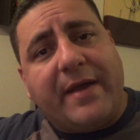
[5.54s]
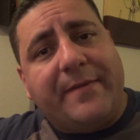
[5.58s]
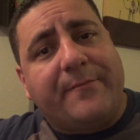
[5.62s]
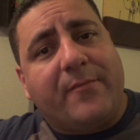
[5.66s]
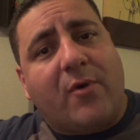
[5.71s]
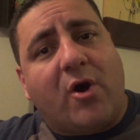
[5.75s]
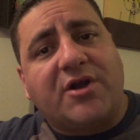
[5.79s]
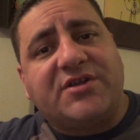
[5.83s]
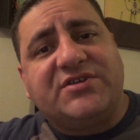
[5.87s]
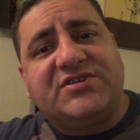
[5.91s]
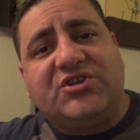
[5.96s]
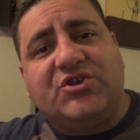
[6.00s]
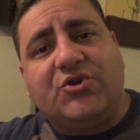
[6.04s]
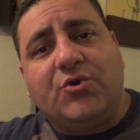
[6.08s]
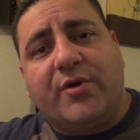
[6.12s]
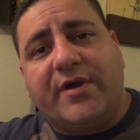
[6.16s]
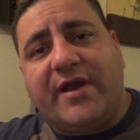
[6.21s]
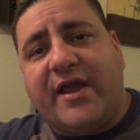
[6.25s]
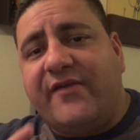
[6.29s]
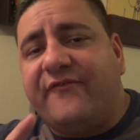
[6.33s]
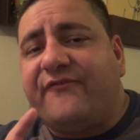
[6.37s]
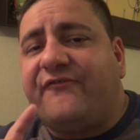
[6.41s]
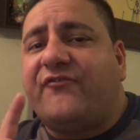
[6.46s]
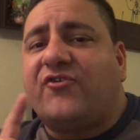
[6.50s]
my Marc's
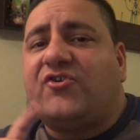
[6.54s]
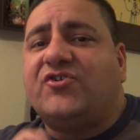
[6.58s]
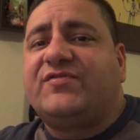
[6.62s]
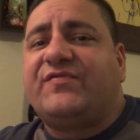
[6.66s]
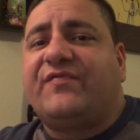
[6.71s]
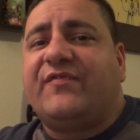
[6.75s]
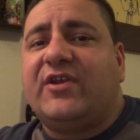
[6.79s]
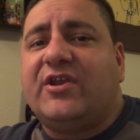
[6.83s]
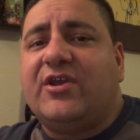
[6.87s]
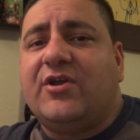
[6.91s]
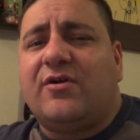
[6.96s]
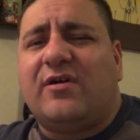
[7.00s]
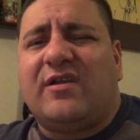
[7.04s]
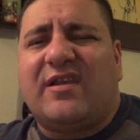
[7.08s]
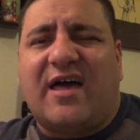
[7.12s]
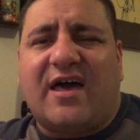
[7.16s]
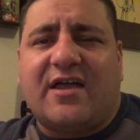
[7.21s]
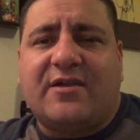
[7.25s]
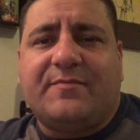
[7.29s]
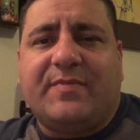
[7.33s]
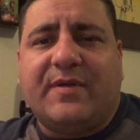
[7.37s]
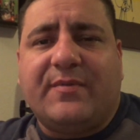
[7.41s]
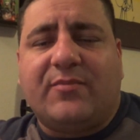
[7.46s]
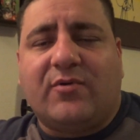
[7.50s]
Q&A first video. A
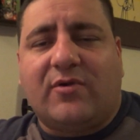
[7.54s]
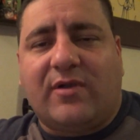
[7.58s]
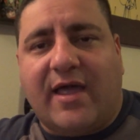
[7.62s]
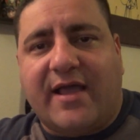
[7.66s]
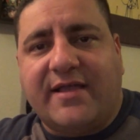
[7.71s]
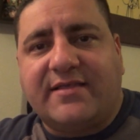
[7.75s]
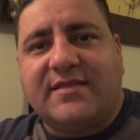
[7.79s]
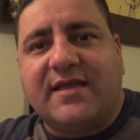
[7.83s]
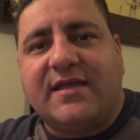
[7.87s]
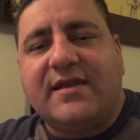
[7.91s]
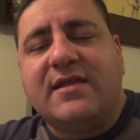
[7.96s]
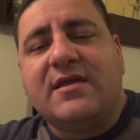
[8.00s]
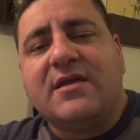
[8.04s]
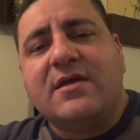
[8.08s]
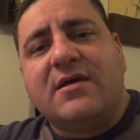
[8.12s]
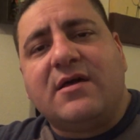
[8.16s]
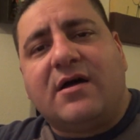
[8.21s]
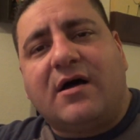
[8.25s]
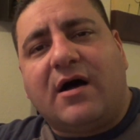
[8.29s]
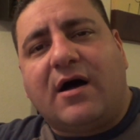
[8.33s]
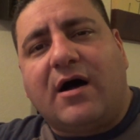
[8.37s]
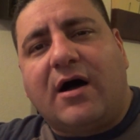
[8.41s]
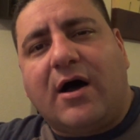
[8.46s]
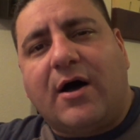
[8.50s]
lot of people liked it.
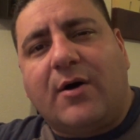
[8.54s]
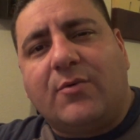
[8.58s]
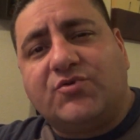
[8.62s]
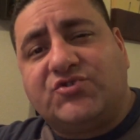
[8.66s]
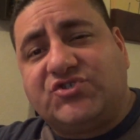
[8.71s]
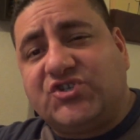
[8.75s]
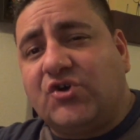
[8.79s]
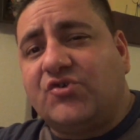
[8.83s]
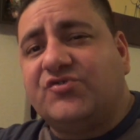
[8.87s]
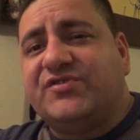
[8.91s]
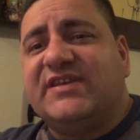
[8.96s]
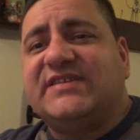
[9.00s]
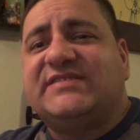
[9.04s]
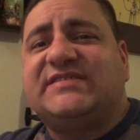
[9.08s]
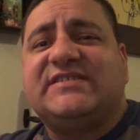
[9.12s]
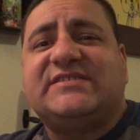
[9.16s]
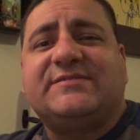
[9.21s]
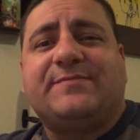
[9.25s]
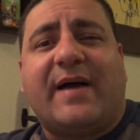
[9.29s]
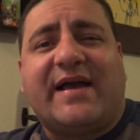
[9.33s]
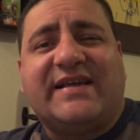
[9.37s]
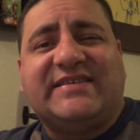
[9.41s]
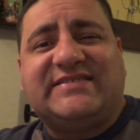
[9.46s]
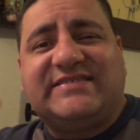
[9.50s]
So this is
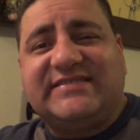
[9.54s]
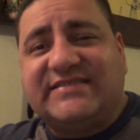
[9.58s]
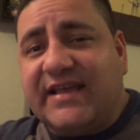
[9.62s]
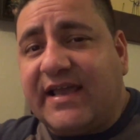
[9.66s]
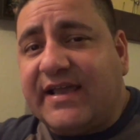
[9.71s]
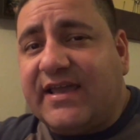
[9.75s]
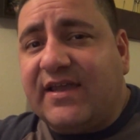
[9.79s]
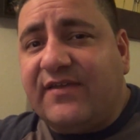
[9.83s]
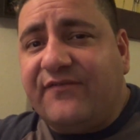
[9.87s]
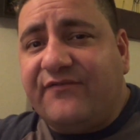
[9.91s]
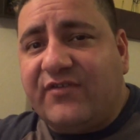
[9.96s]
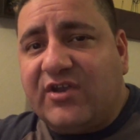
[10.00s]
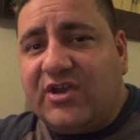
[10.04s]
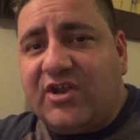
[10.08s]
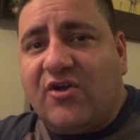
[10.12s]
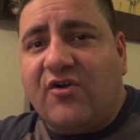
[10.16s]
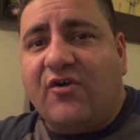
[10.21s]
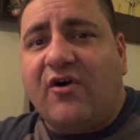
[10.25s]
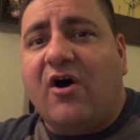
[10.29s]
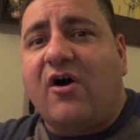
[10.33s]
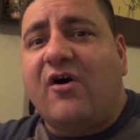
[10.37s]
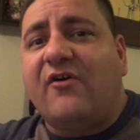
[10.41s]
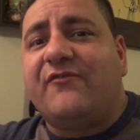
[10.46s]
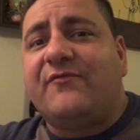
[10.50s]
my second video
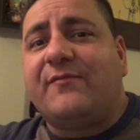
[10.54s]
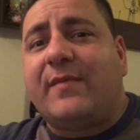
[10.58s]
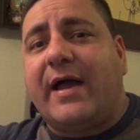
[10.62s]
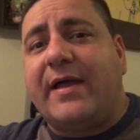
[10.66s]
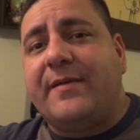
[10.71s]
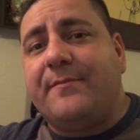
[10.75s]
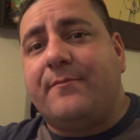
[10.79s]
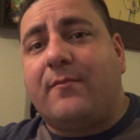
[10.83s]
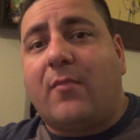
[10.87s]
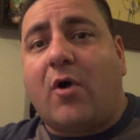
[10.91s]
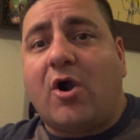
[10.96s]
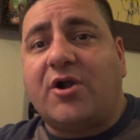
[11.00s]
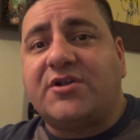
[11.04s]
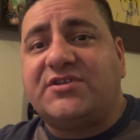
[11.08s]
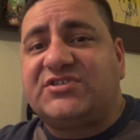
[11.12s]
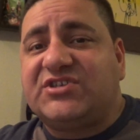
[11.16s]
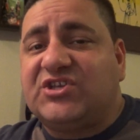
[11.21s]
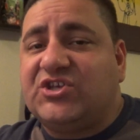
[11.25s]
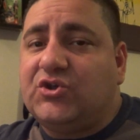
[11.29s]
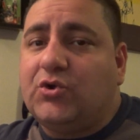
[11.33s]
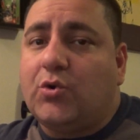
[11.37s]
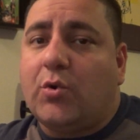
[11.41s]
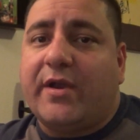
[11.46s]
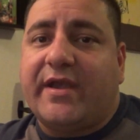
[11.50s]
of my Marc's
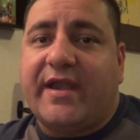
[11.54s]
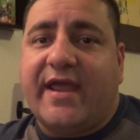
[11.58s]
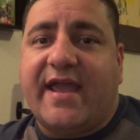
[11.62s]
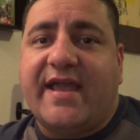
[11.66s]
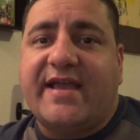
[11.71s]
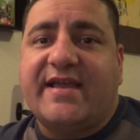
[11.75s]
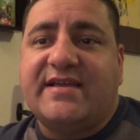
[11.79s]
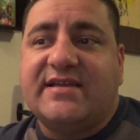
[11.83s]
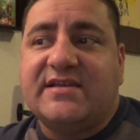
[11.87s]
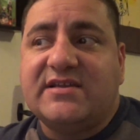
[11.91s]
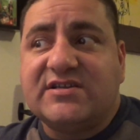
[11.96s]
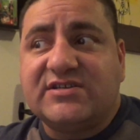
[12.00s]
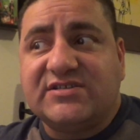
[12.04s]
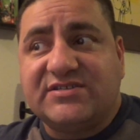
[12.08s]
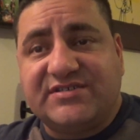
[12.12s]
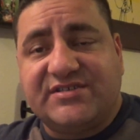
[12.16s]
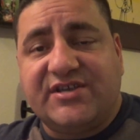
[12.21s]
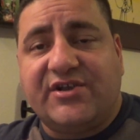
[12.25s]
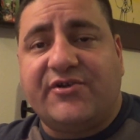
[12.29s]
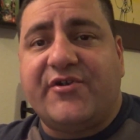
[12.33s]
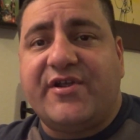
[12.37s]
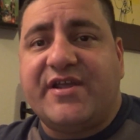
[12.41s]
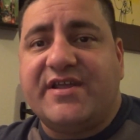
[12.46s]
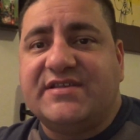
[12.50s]
Q&A
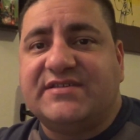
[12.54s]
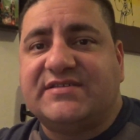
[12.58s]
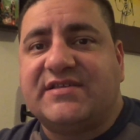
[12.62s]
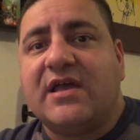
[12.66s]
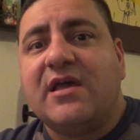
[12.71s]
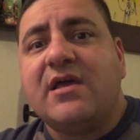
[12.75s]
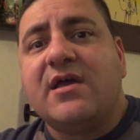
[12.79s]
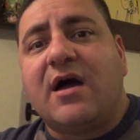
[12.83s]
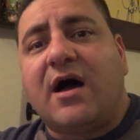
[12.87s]
series.